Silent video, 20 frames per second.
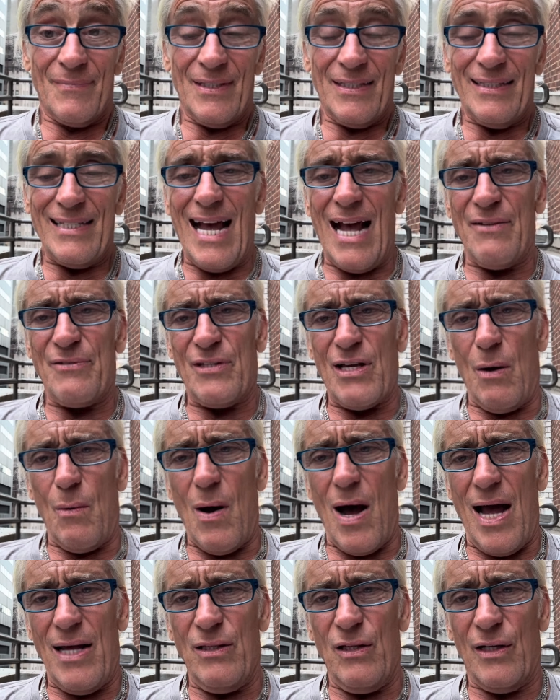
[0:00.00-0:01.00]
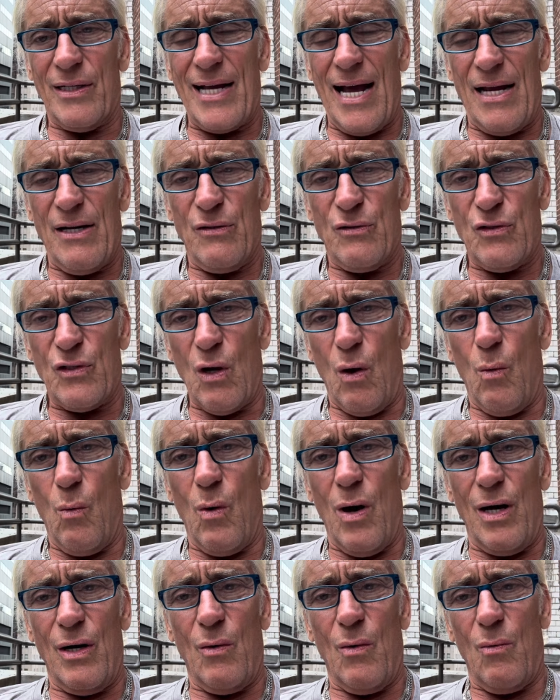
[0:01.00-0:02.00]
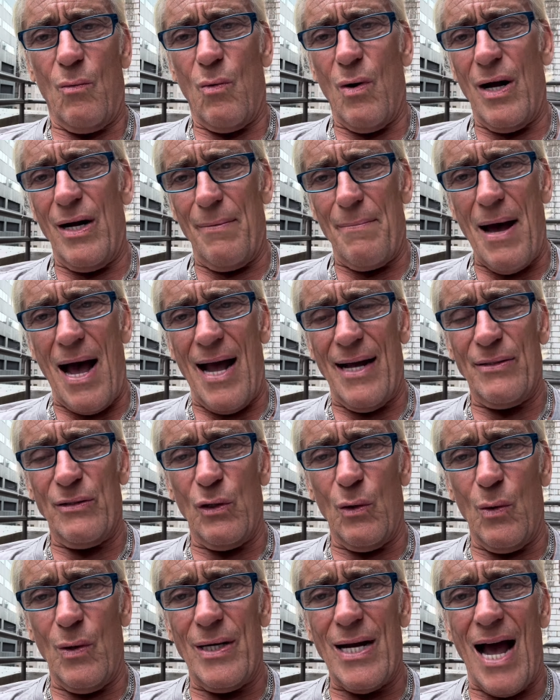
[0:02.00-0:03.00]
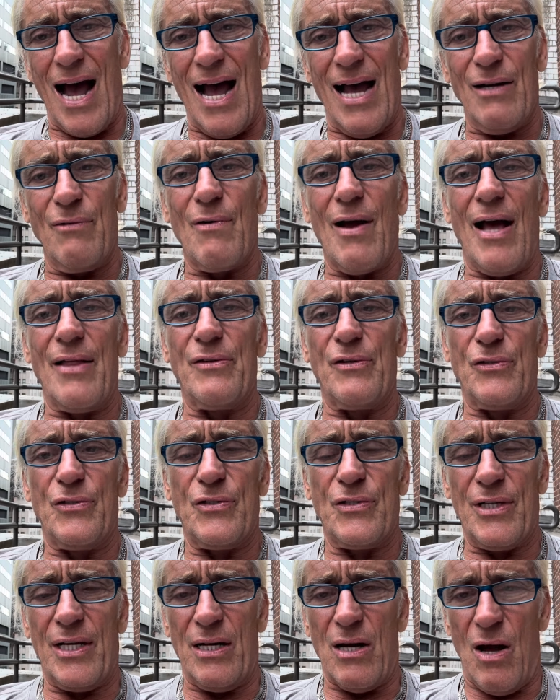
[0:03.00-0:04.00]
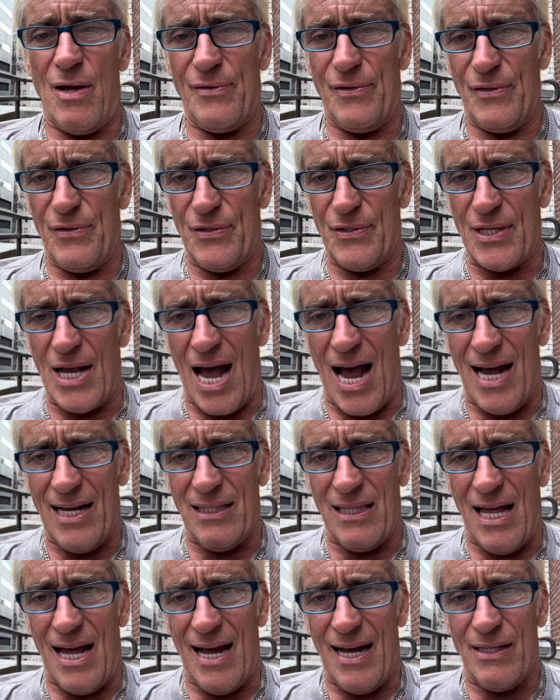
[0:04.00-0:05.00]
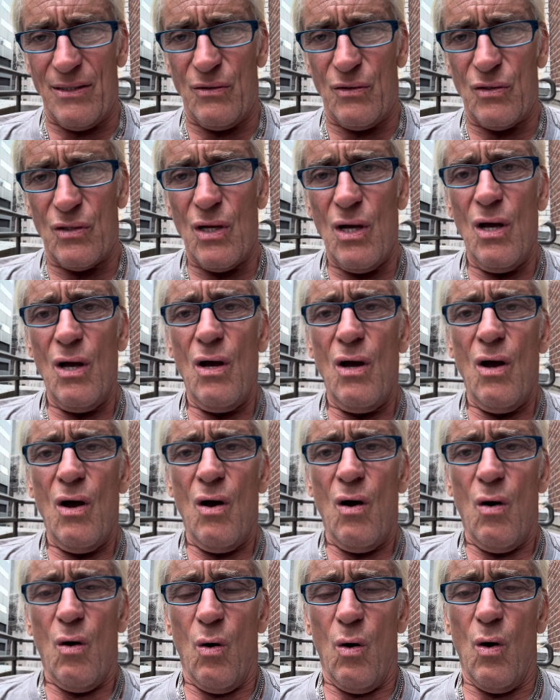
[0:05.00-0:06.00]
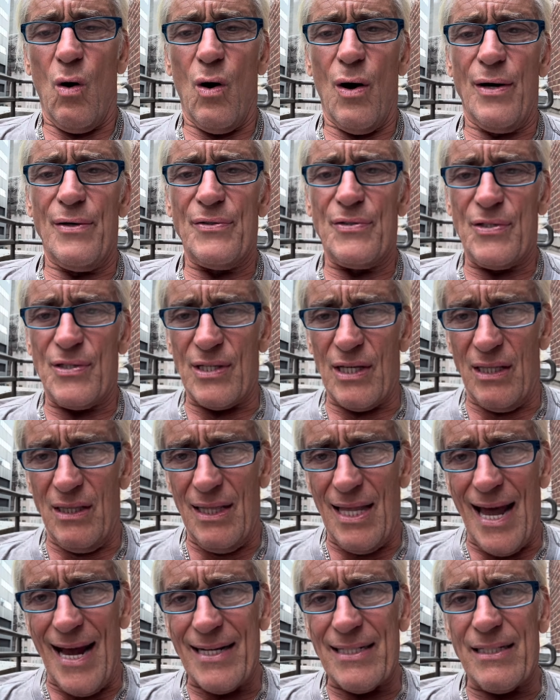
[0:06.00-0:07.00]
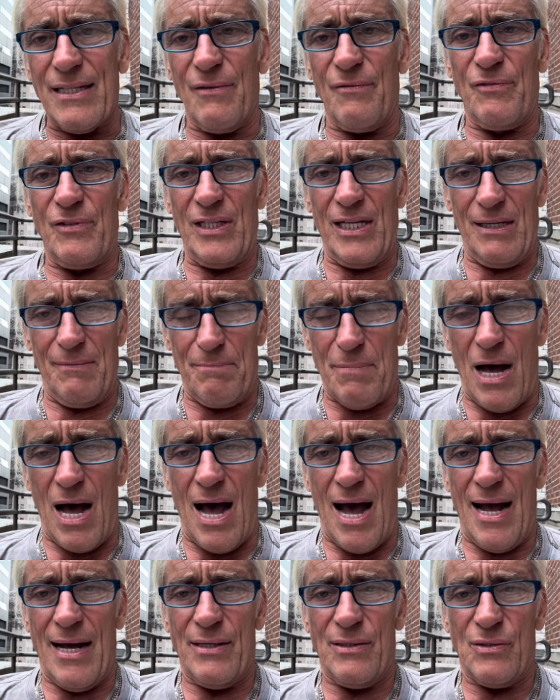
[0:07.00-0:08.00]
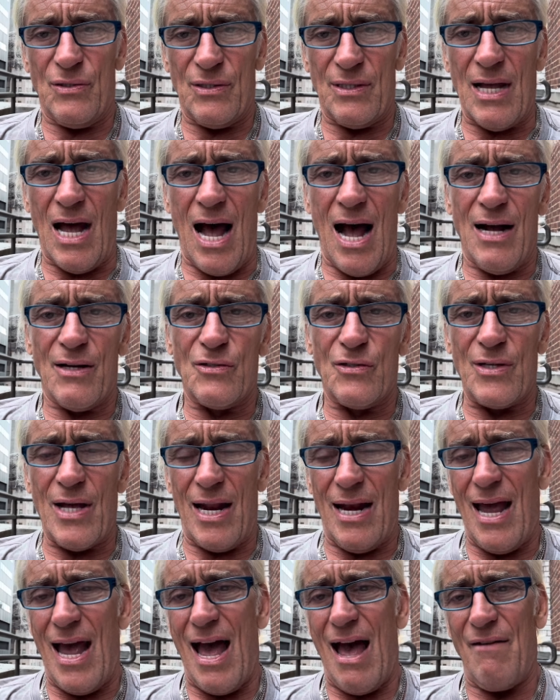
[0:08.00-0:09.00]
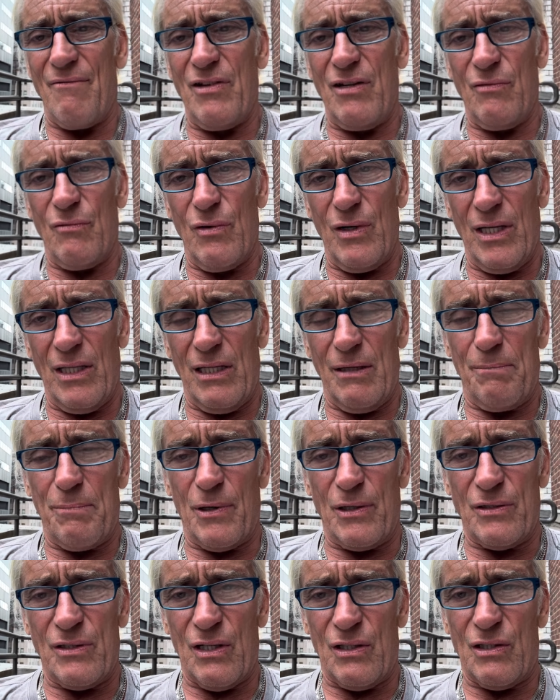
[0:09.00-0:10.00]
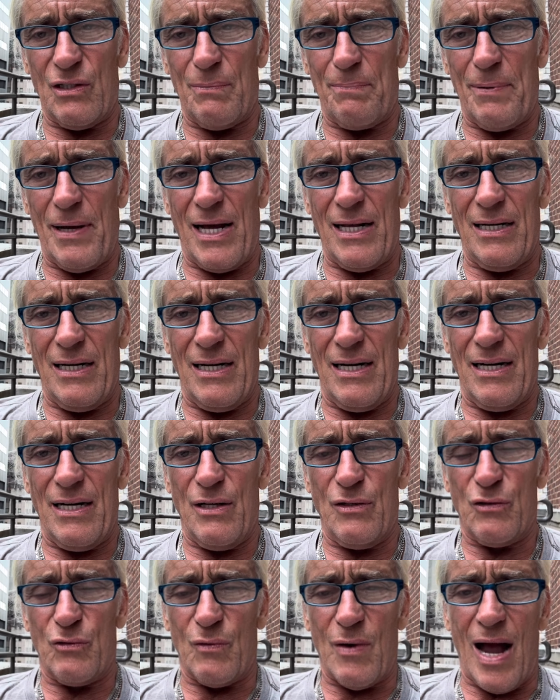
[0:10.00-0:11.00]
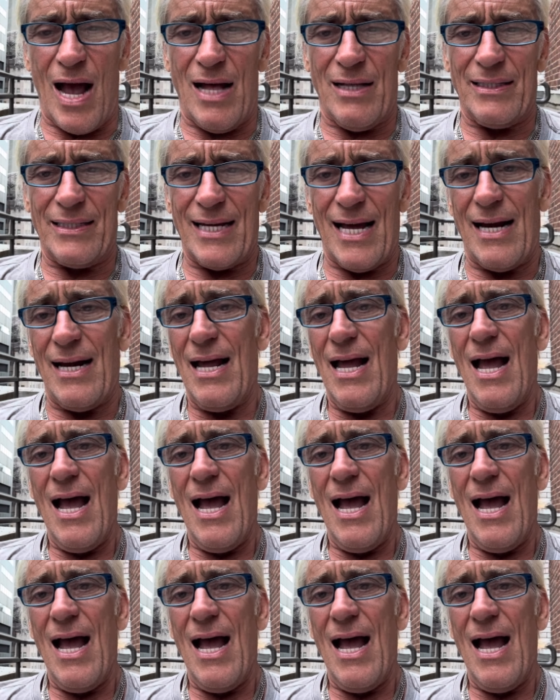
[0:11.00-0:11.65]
That's how I look at it. So what am I doing? I'd rather sit on the sidelines or selectively buy stocks that haven't really participated in this rally yet.